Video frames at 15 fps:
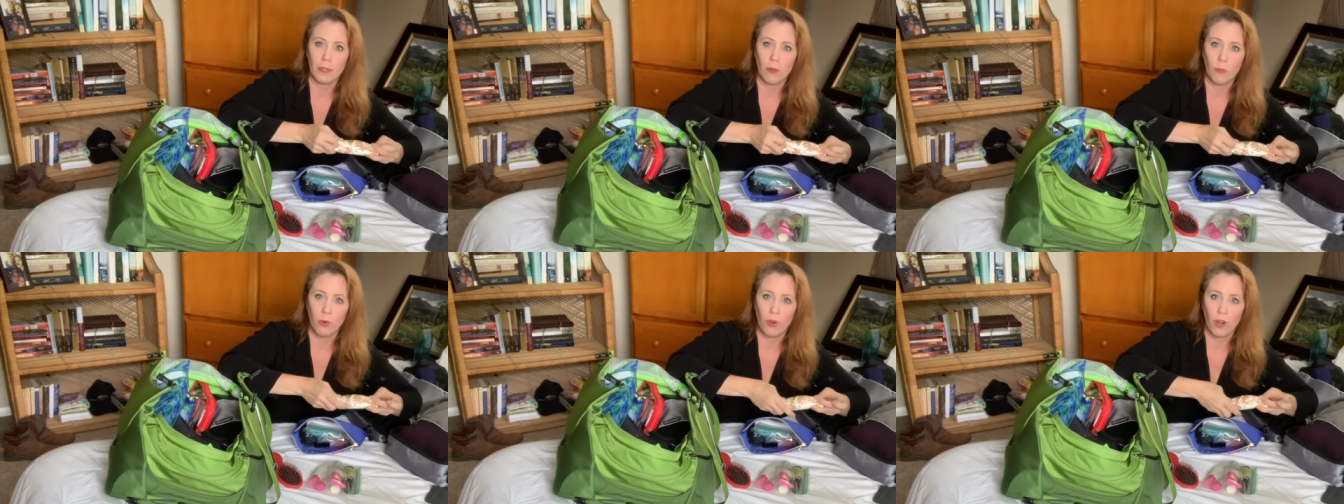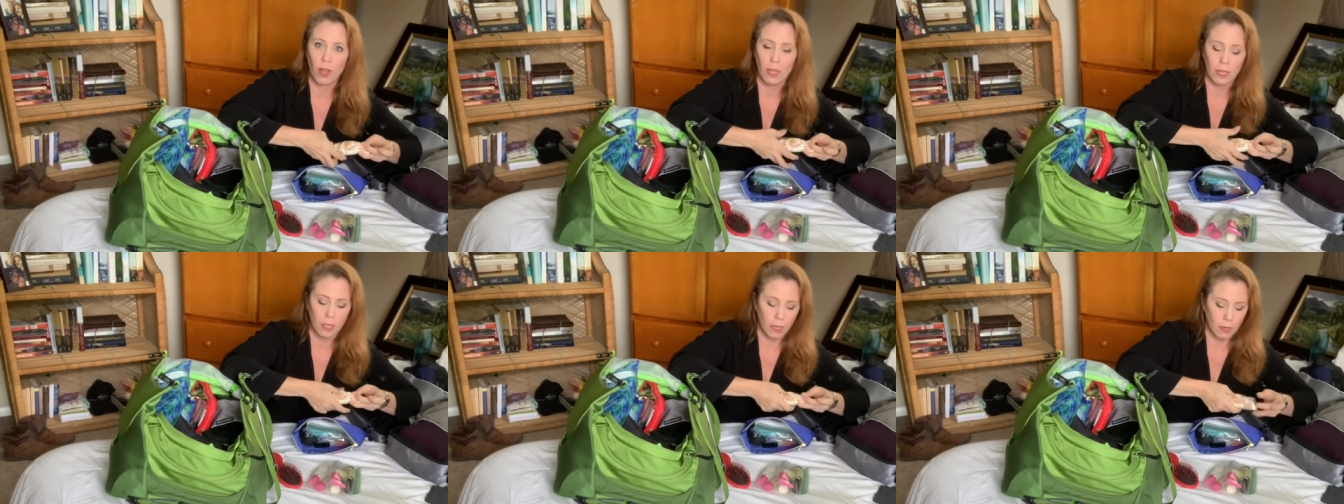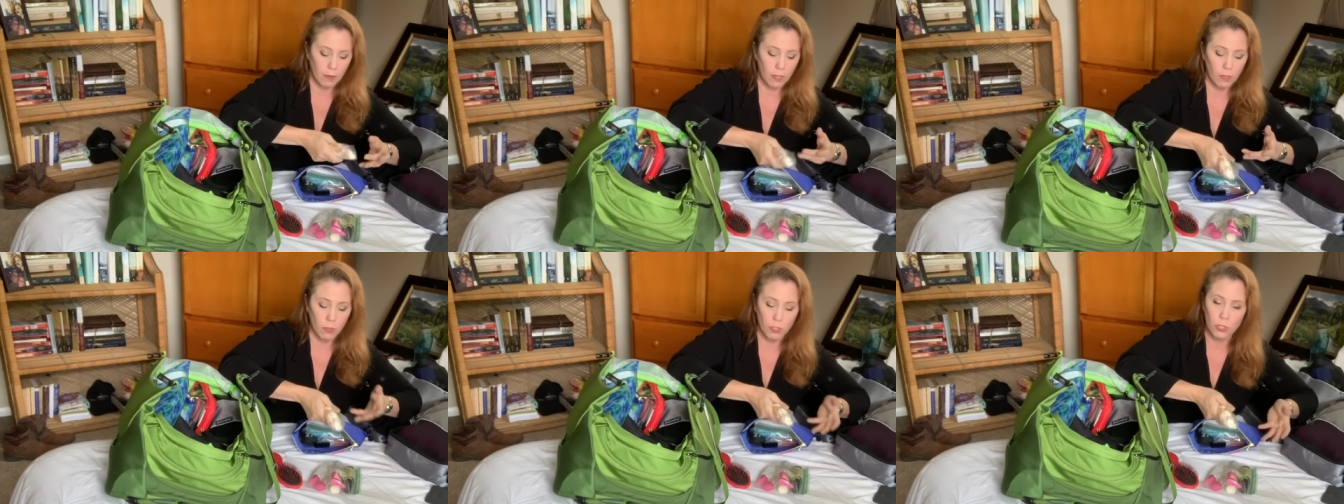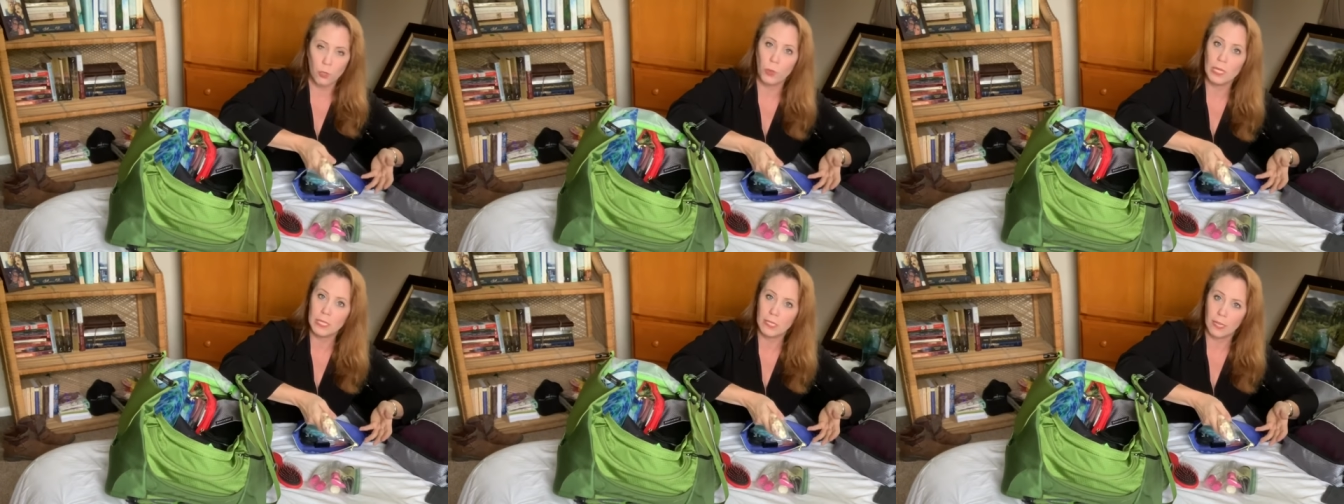And the more I can either
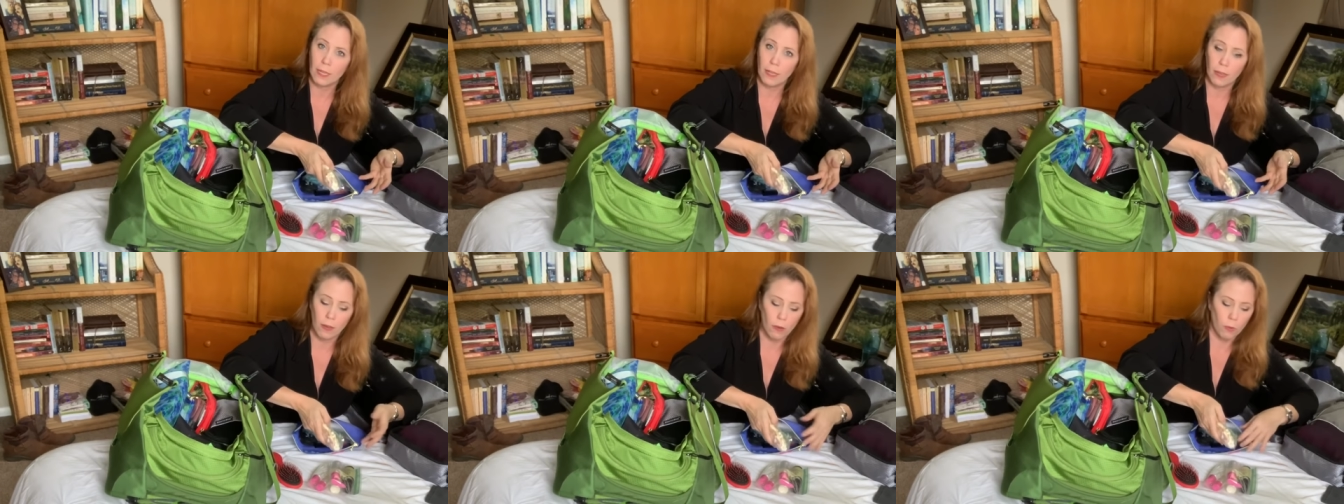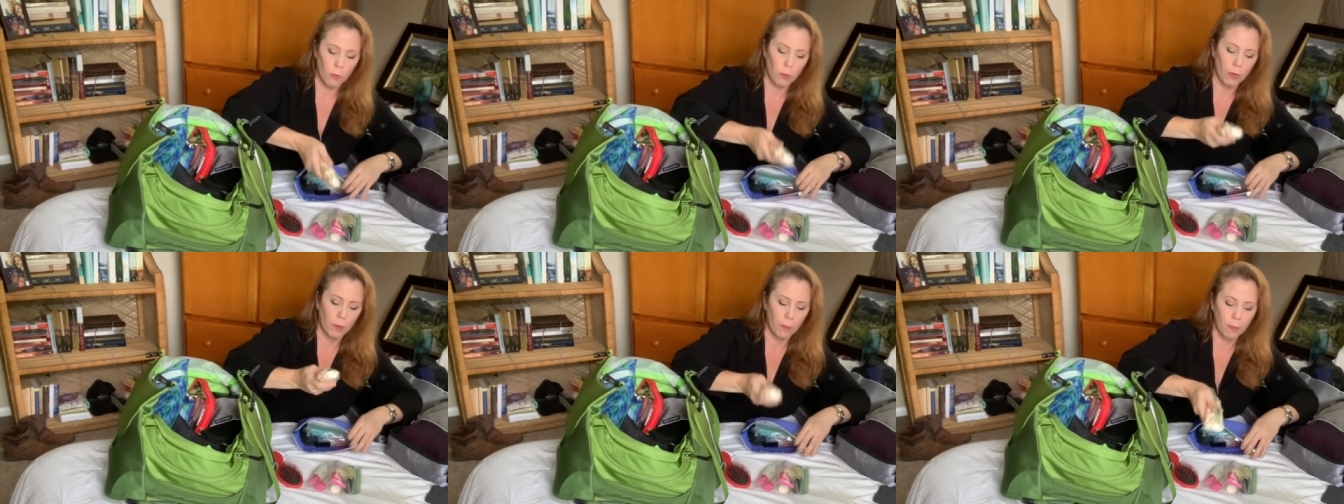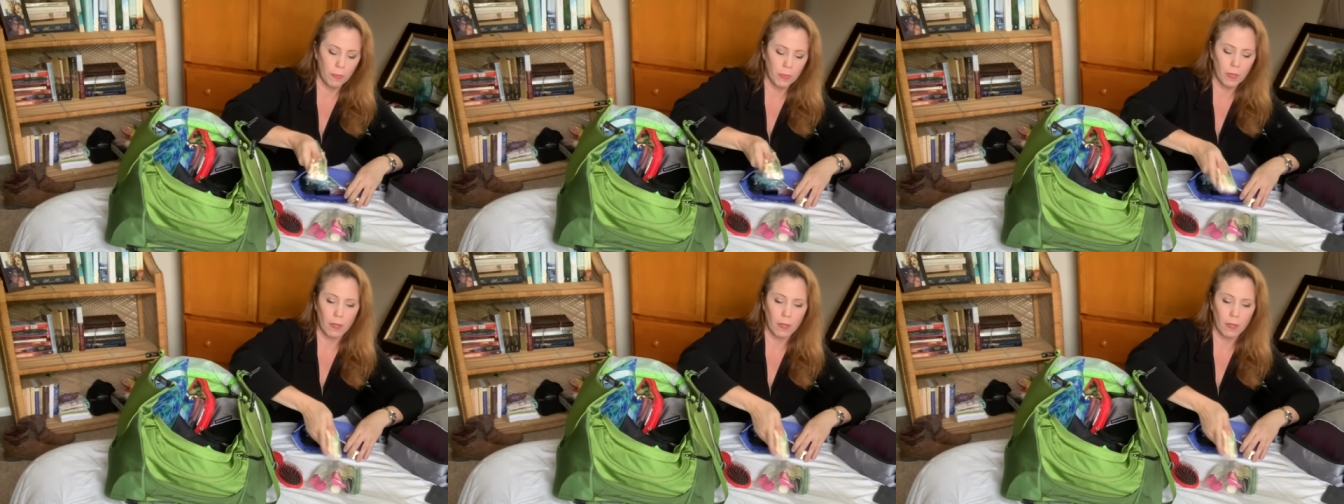squeeze in or